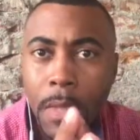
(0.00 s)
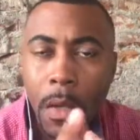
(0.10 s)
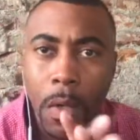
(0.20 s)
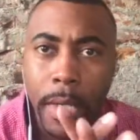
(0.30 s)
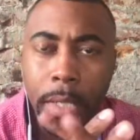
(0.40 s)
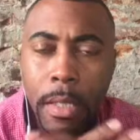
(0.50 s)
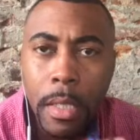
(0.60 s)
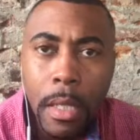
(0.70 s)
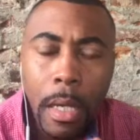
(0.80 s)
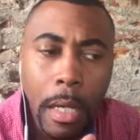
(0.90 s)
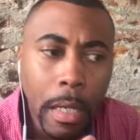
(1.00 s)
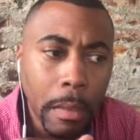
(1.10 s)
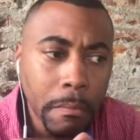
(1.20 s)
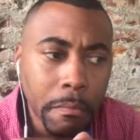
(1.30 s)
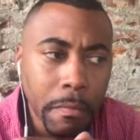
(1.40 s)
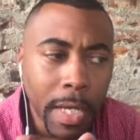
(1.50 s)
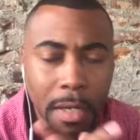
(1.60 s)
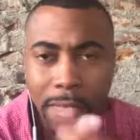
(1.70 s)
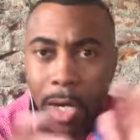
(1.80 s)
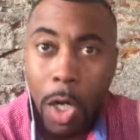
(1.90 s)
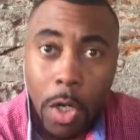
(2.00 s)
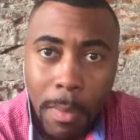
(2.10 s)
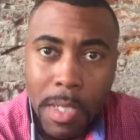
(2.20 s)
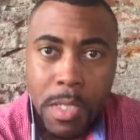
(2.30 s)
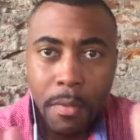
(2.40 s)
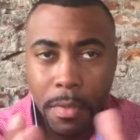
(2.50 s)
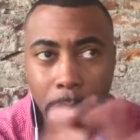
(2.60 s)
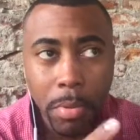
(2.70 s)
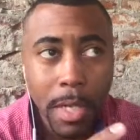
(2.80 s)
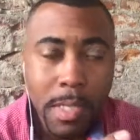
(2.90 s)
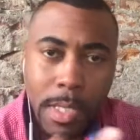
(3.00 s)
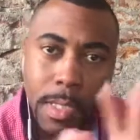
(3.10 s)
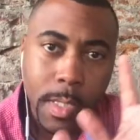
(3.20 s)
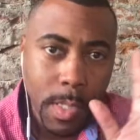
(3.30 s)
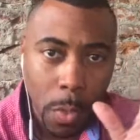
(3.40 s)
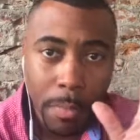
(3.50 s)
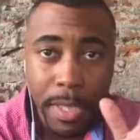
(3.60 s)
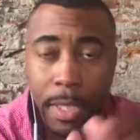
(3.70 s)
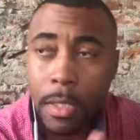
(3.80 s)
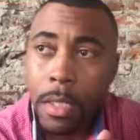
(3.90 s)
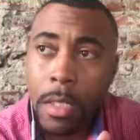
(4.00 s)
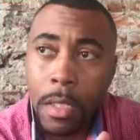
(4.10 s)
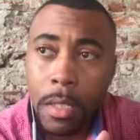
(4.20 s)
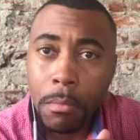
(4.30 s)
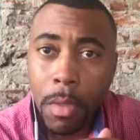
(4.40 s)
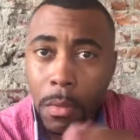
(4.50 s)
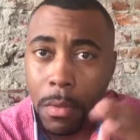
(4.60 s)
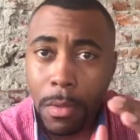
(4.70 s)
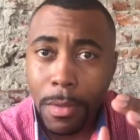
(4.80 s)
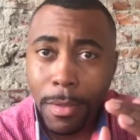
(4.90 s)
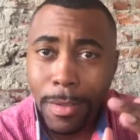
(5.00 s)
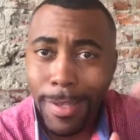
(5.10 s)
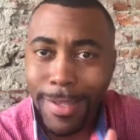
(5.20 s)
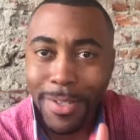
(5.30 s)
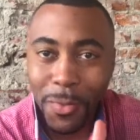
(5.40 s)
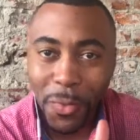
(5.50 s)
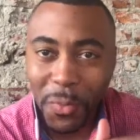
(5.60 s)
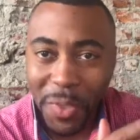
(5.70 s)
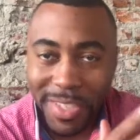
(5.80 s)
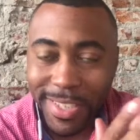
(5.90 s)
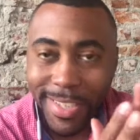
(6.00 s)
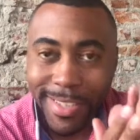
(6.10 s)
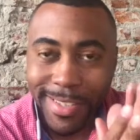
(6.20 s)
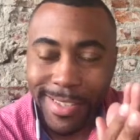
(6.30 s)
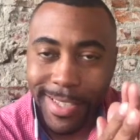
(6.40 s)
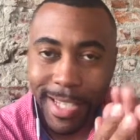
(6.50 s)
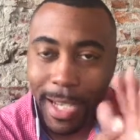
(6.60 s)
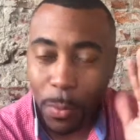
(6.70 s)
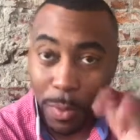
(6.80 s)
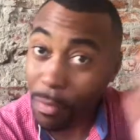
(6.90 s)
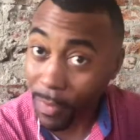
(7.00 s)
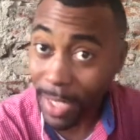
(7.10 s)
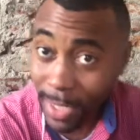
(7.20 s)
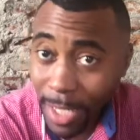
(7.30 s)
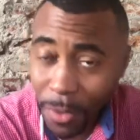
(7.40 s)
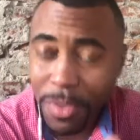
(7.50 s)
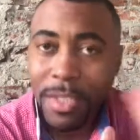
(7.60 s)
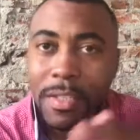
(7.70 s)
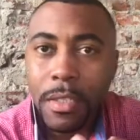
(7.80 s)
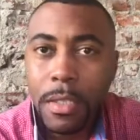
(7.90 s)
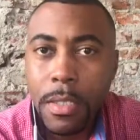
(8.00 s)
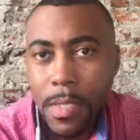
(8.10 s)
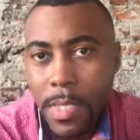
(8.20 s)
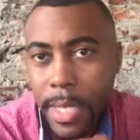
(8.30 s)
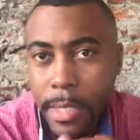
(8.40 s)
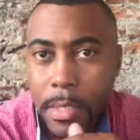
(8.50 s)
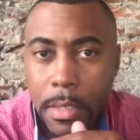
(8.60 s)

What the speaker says: All right. Now, if I hurt myself in the process, so be it. But one thing that we'll find out is that,